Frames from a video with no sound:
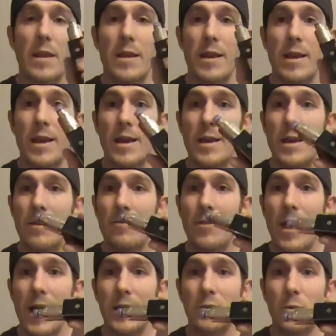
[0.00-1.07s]
and if
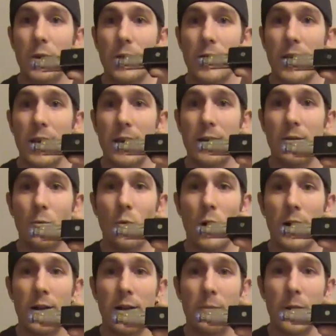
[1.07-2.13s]
that's what
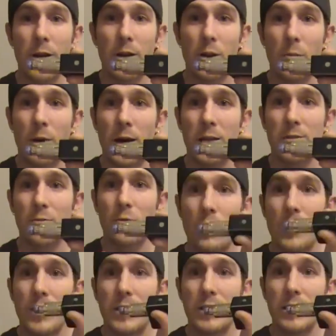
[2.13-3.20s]
want a parallel box
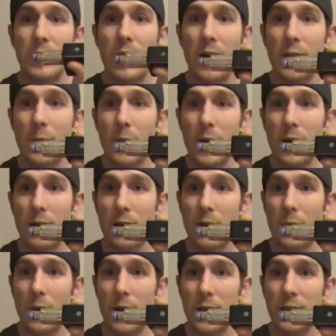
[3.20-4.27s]
this is not the
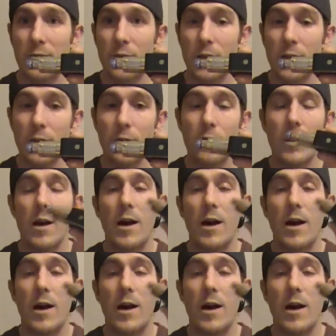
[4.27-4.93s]
parallel box for you.